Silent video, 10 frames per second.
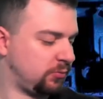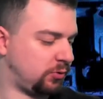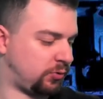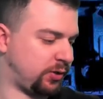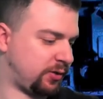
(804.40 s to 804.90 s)

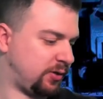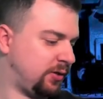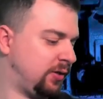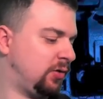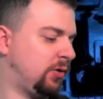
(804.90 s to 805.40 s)
quick.
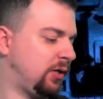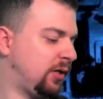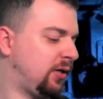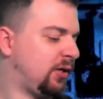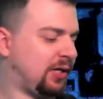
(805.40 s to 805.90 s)

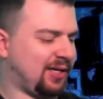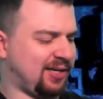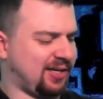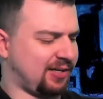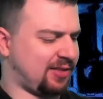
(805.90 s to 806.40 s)

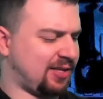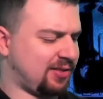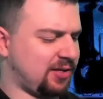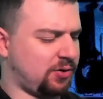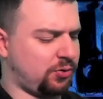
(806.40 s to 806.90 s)
I think
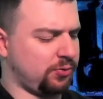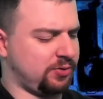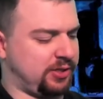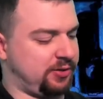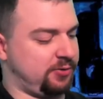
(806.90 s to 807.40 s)
the old
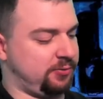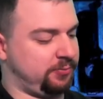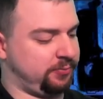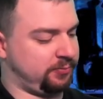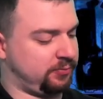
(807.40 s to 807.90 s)
Dell.
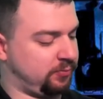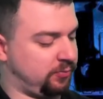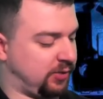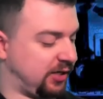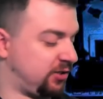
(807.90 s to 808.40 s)

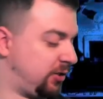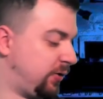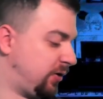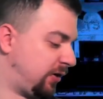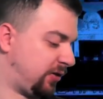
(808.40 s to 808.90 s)
Actually, you know
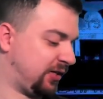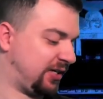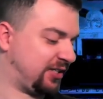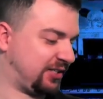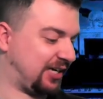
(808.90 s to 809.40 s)
what? I think
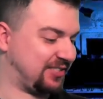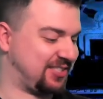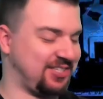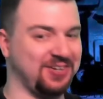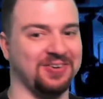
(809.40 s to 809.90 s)
it has a
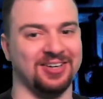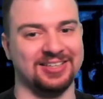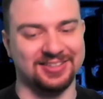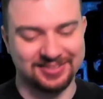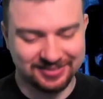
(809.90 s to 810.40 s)
sticker on it.
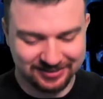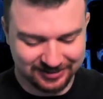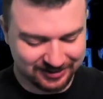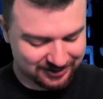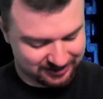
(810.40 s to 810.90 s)

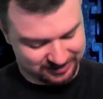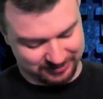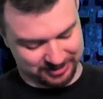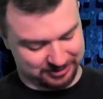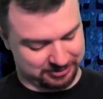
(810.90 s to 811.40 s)
Let me
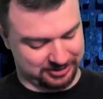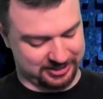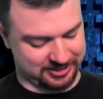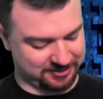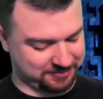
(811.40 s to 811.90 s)
take a look at it.